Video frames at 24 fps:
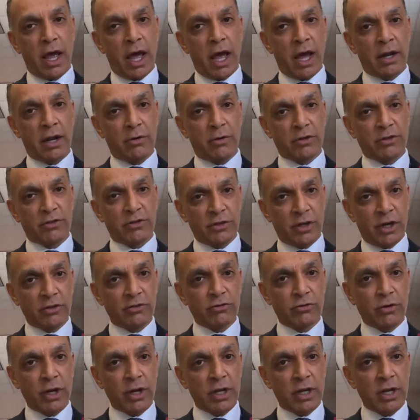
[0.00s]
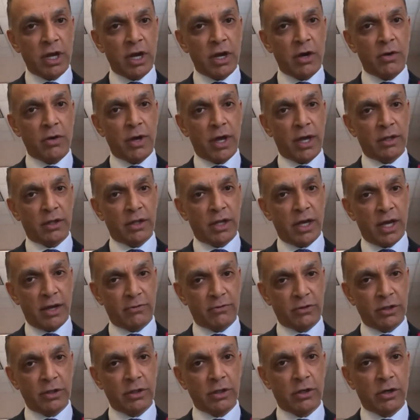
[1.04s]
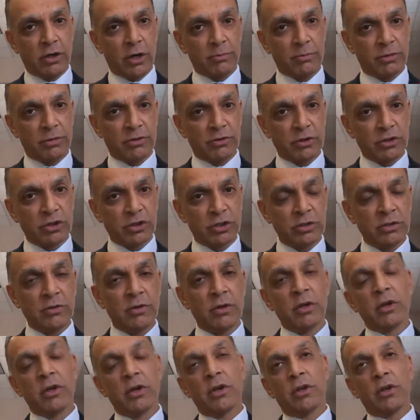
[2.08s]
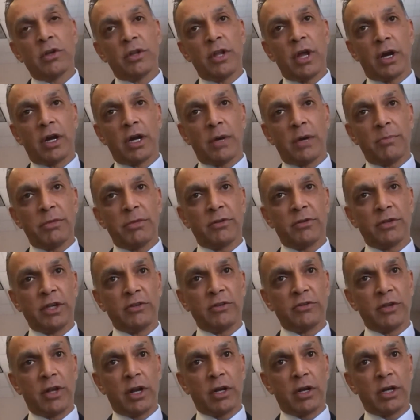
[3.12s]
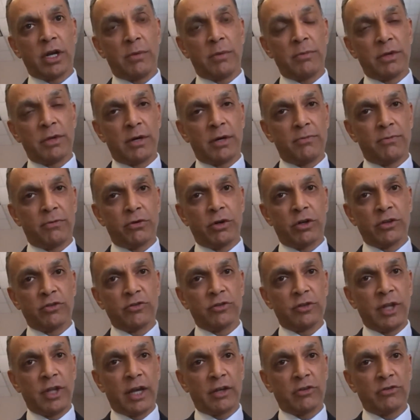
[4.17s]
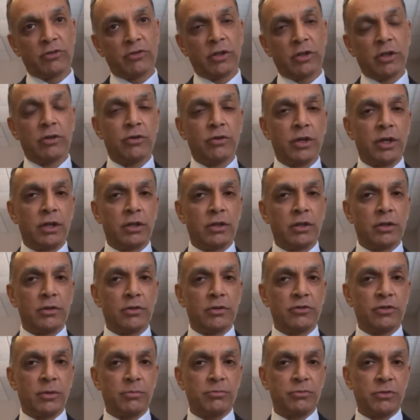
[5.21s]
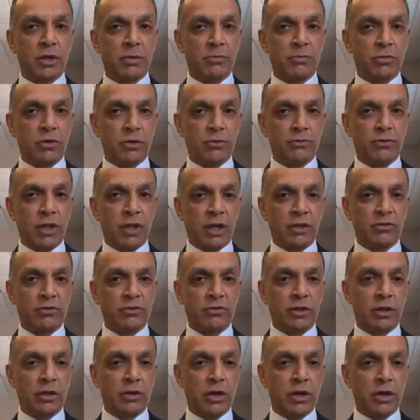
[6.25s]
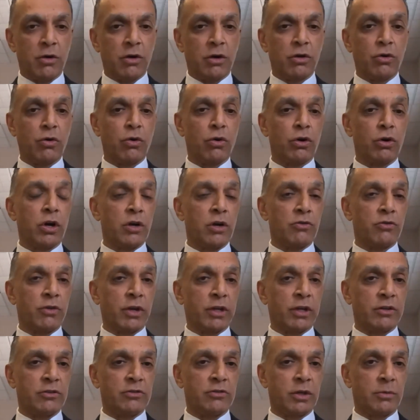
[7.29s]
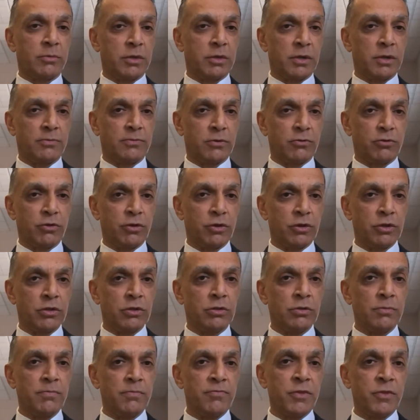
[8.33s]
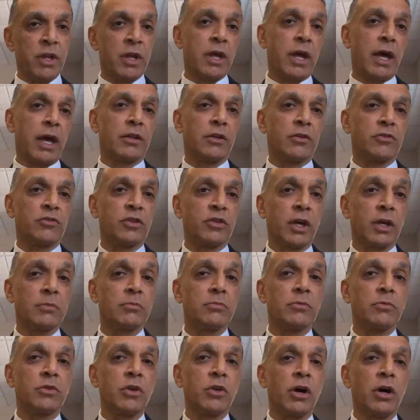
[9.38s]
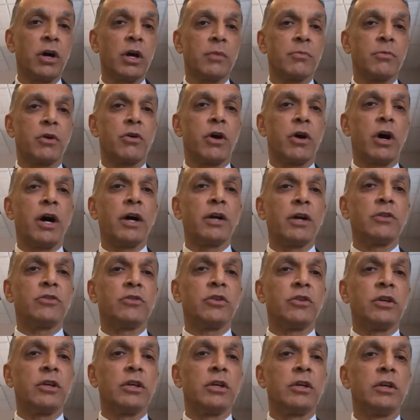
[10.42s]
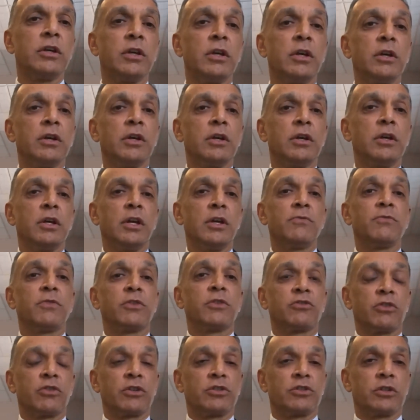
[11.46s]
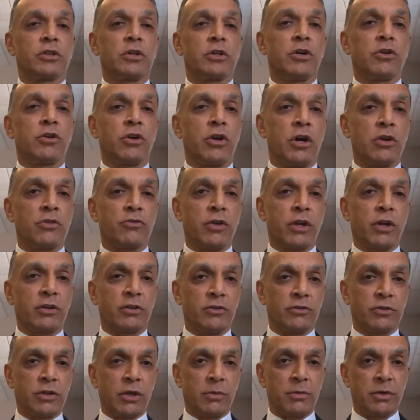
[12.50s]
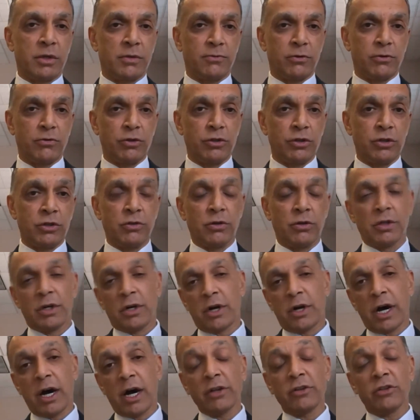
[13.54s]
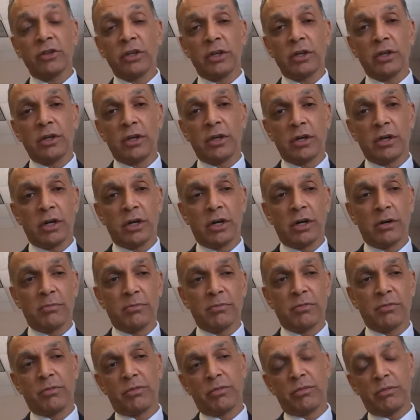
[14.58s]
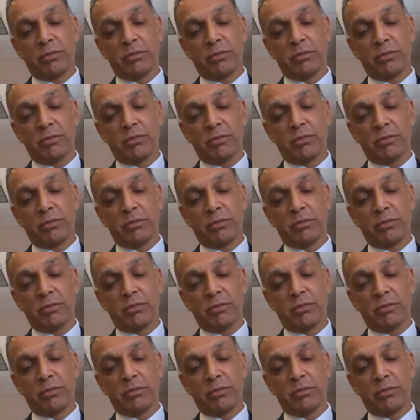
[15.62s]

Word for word: at our size right now and the FTE composition. There are a couple of things that are coming up for us next year. In September of next year, our core contract is coming up for renewal. At the same time, our IT infrastructure co- contract is coming up for renewal. Our IT um,